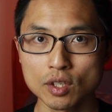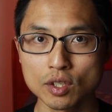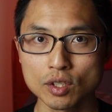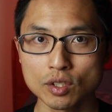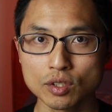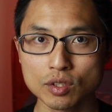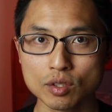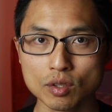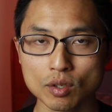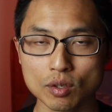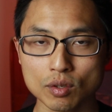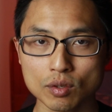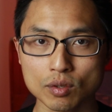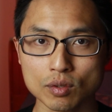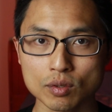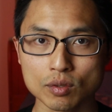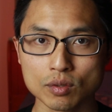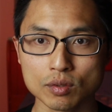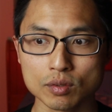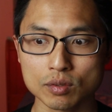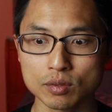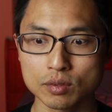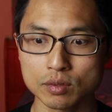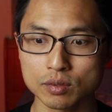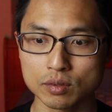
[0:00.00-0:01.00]

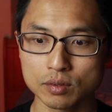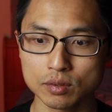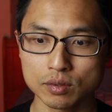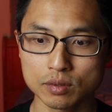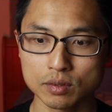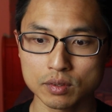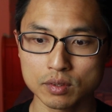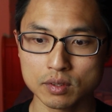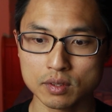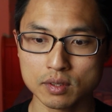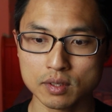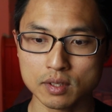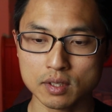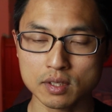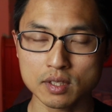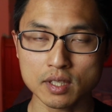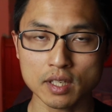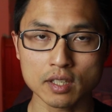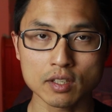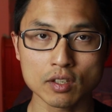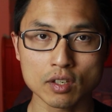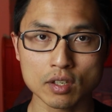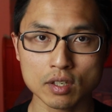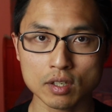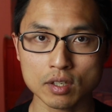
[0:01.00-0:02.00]
So the
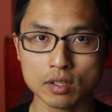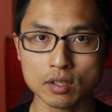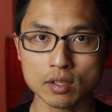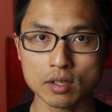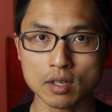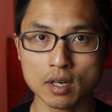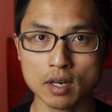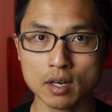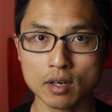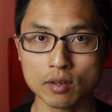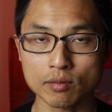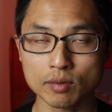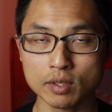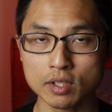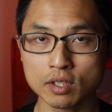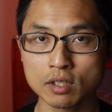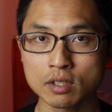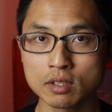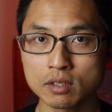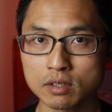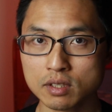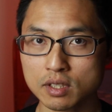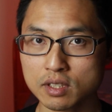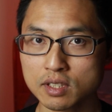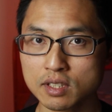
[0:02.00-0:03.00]
10-year
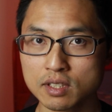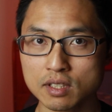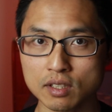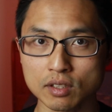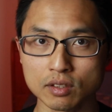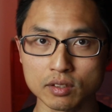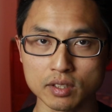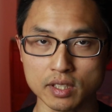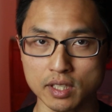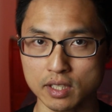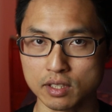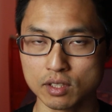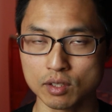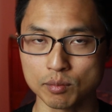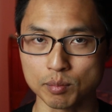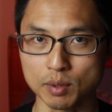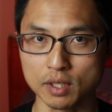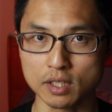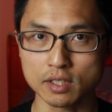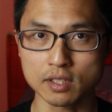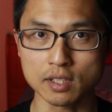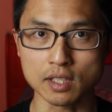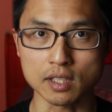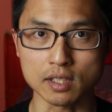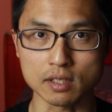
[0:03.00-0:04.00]
returns are still yet to be
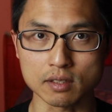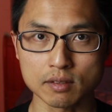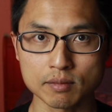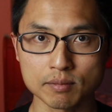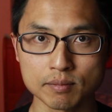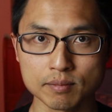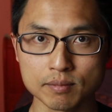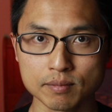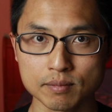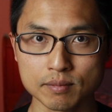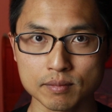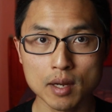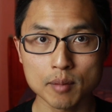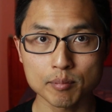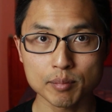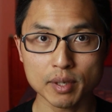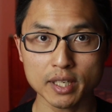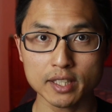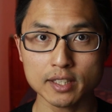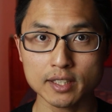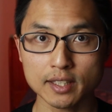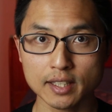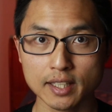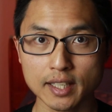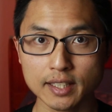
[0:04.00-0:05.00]
seen.
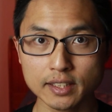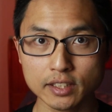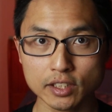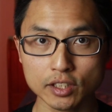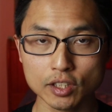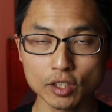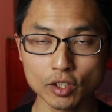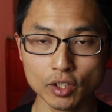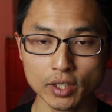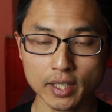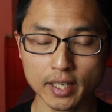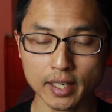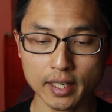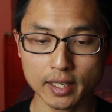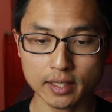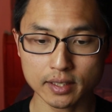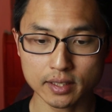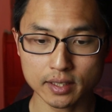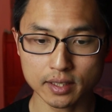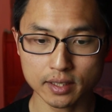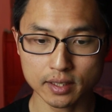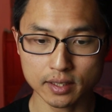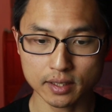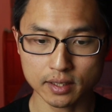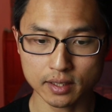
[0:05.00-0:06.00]
But let's look
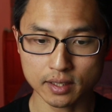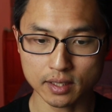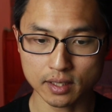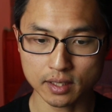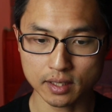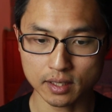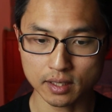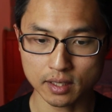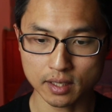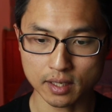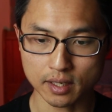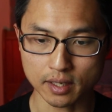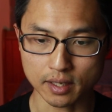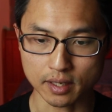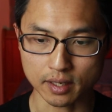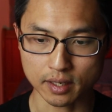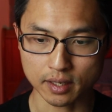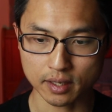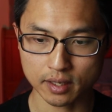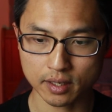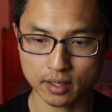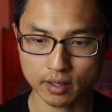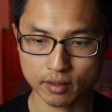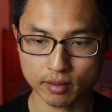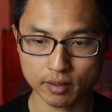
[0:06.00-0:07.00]
at
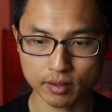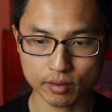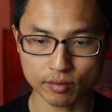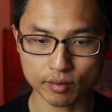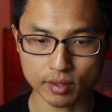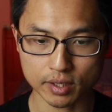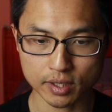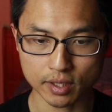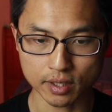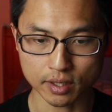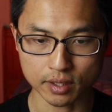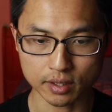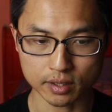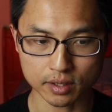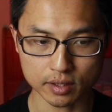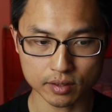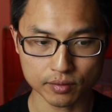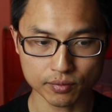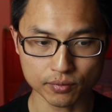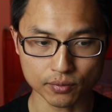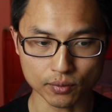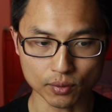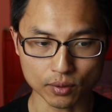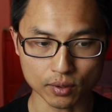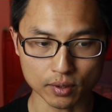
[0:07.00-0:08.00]
the current returns
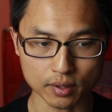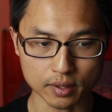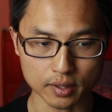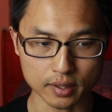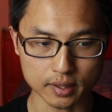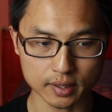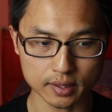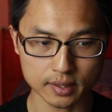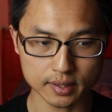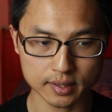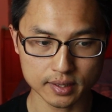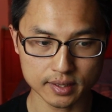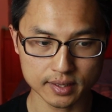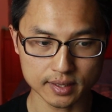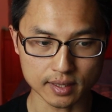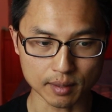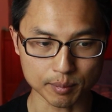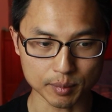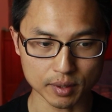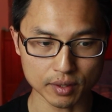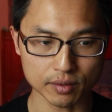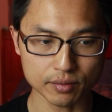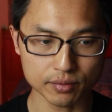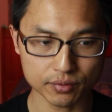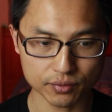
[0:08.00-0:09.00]
for
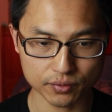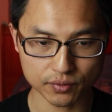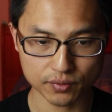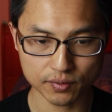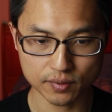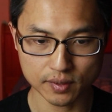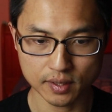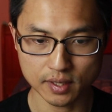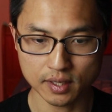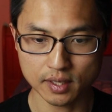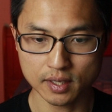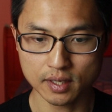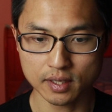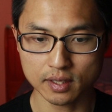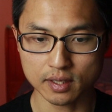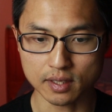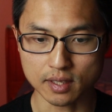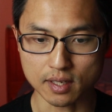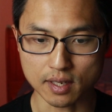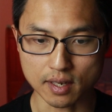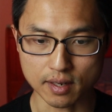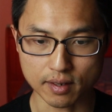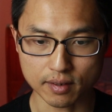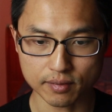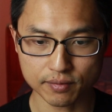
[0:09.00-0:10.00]
some of
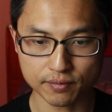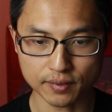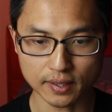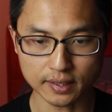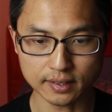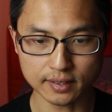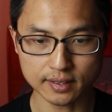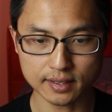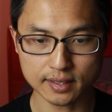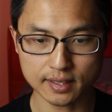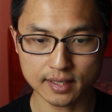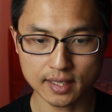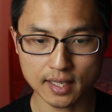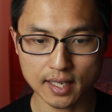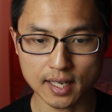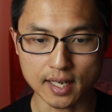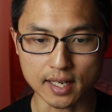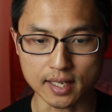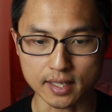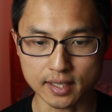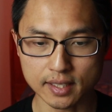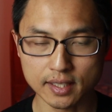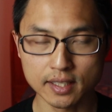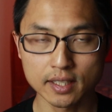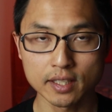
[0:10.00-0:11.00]
the funds
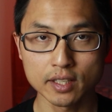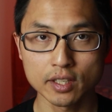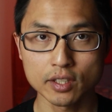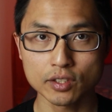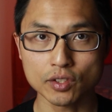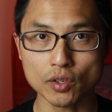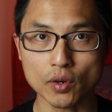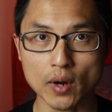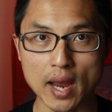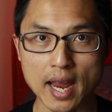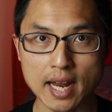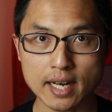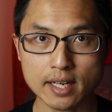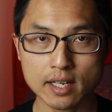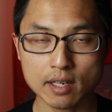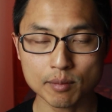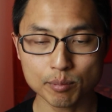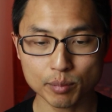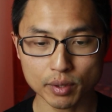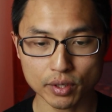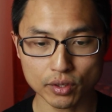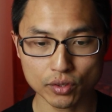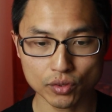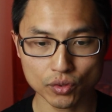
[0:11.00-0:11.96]
here. So at number